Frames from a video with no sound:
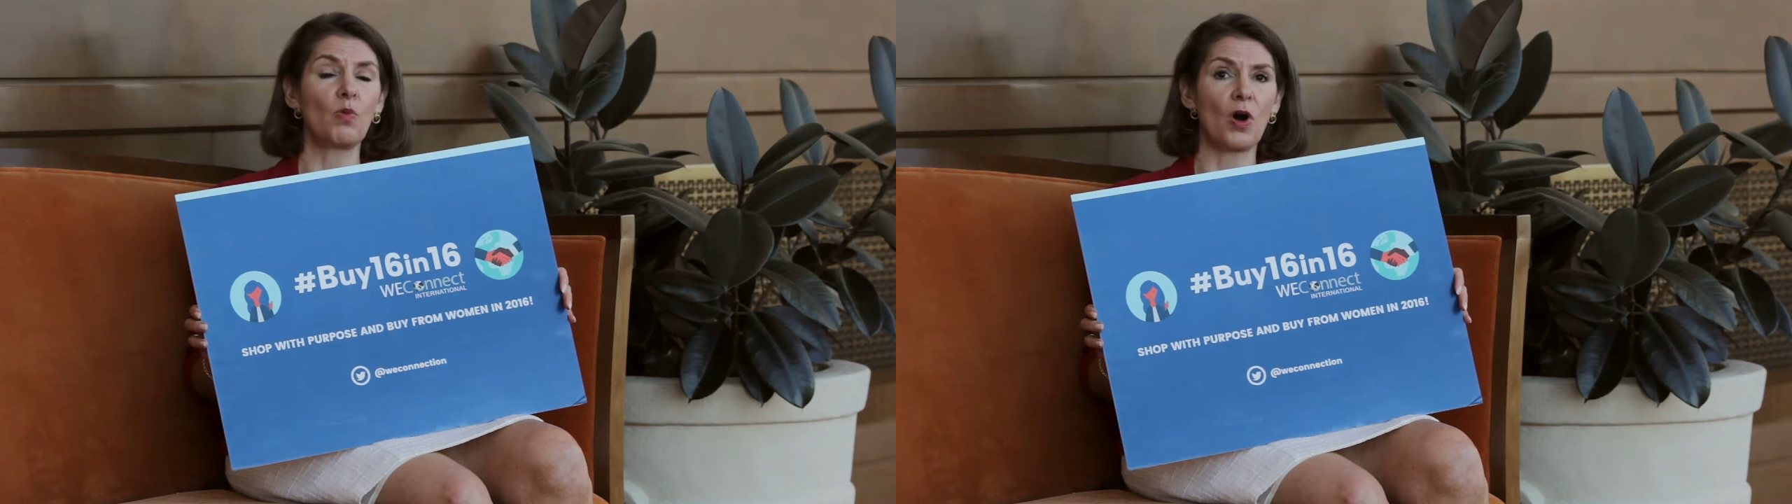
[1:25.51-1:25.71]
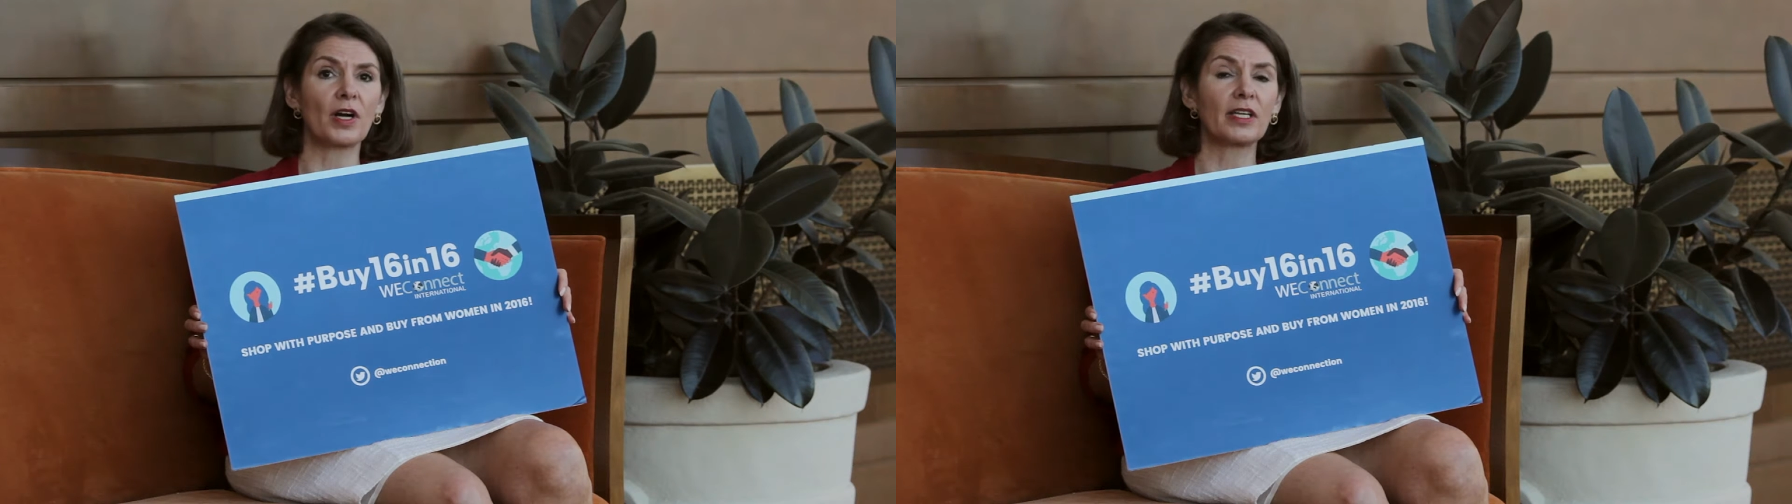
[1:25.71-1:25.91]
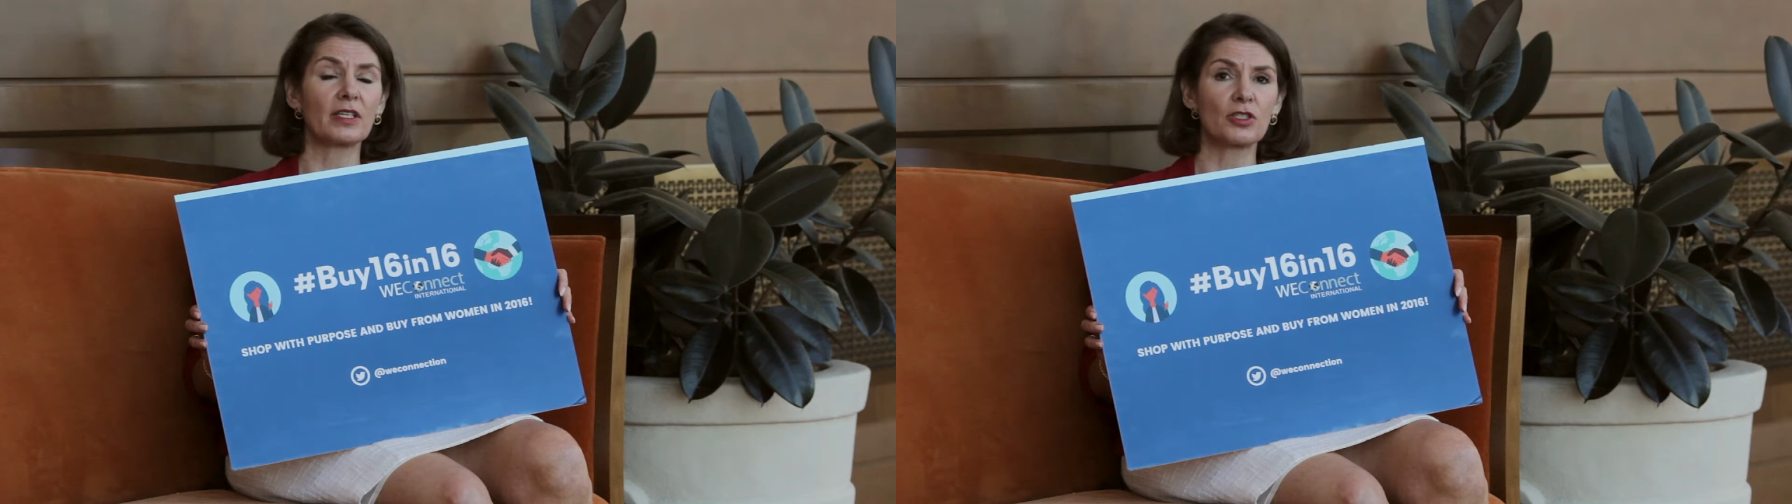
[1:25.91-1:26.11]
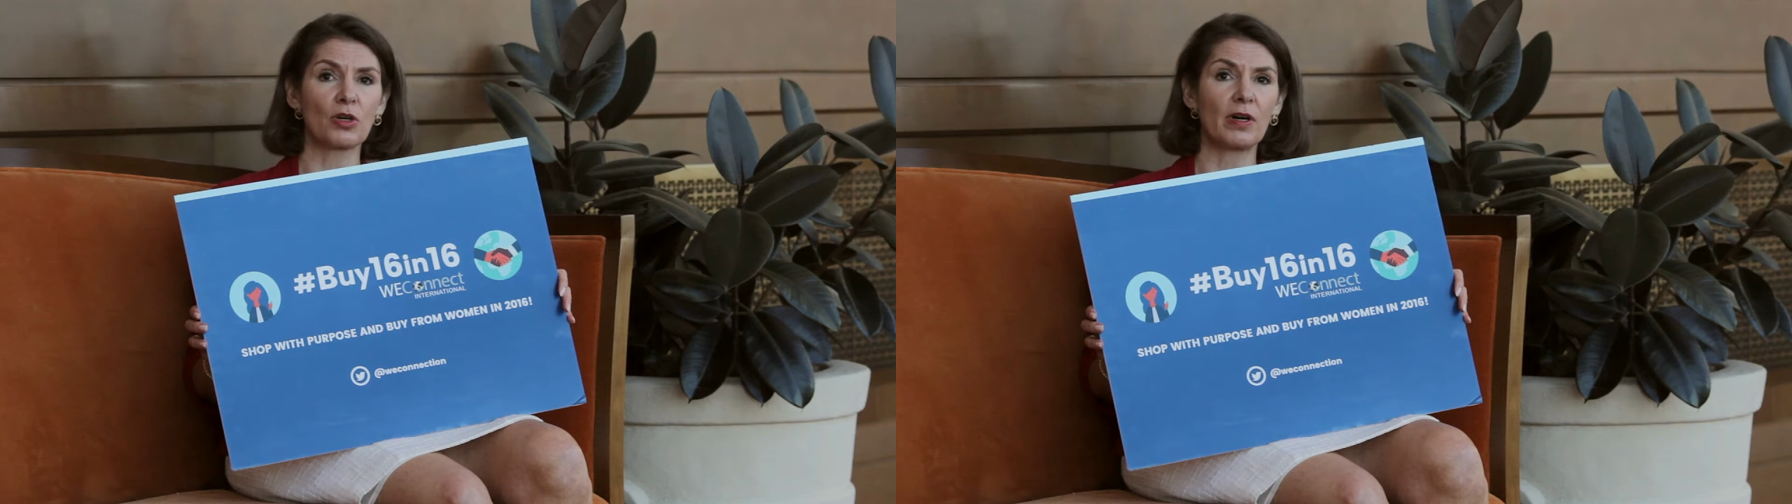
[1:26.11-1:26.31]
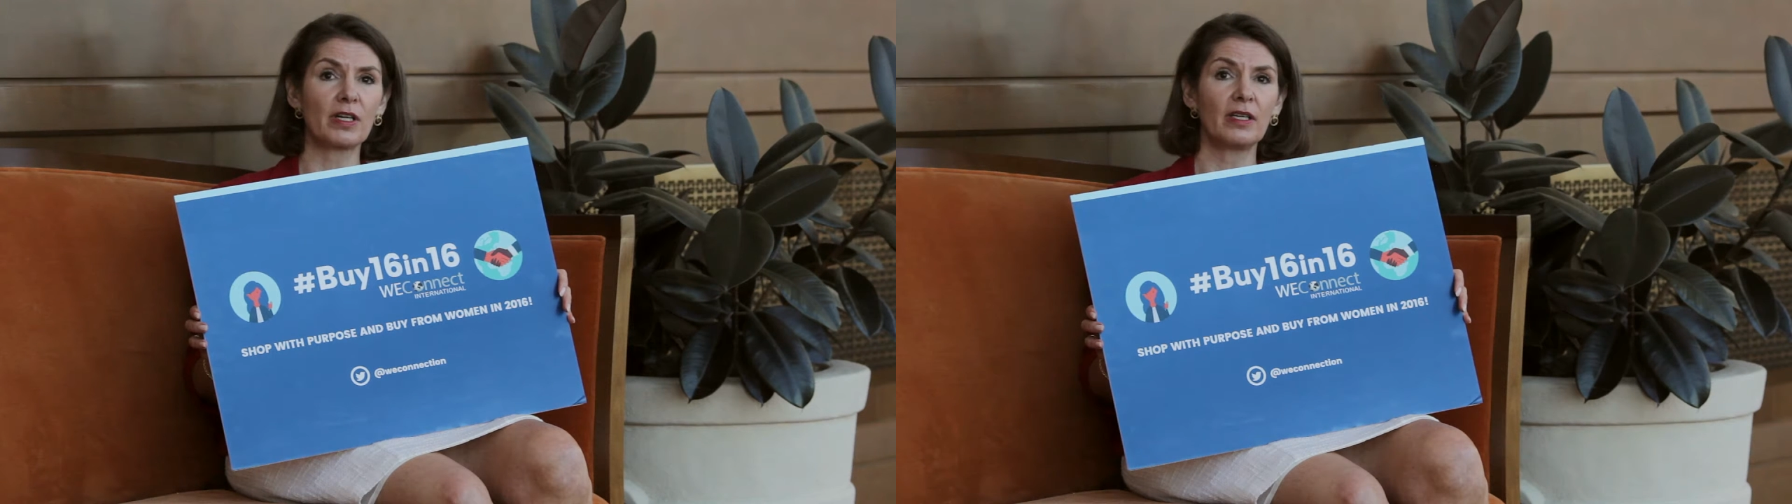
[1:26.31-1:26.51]
walking the
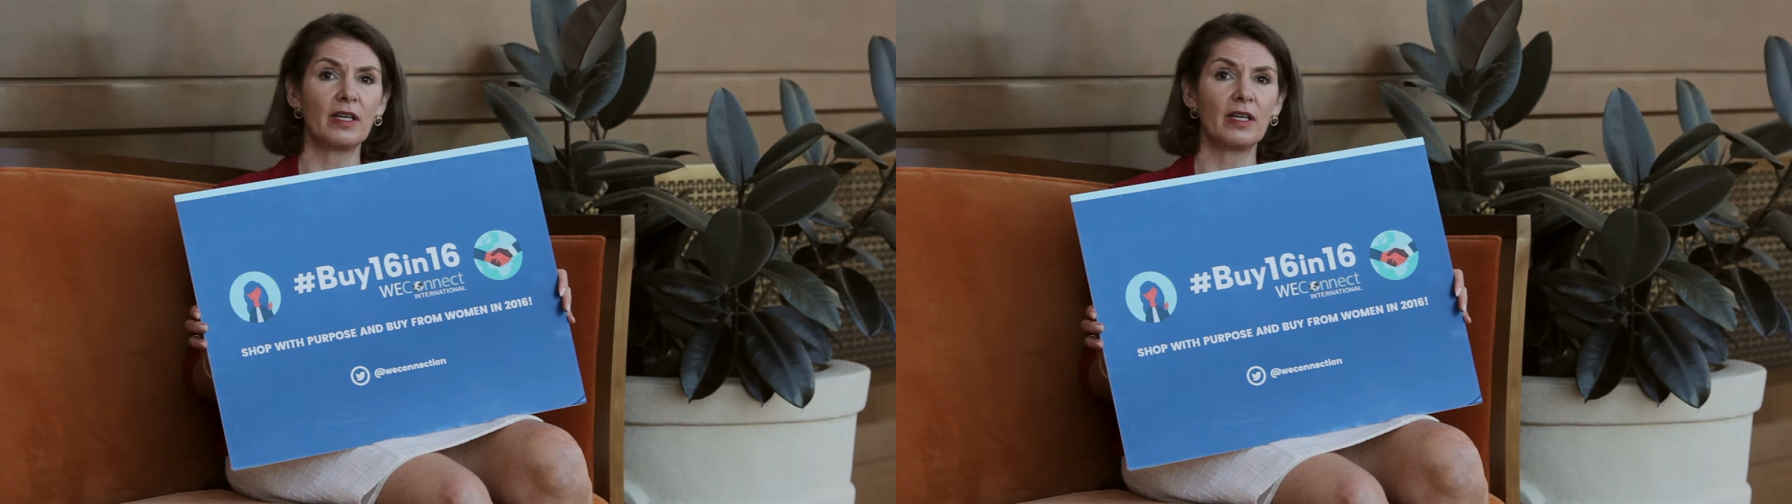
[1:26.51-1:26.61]
talk,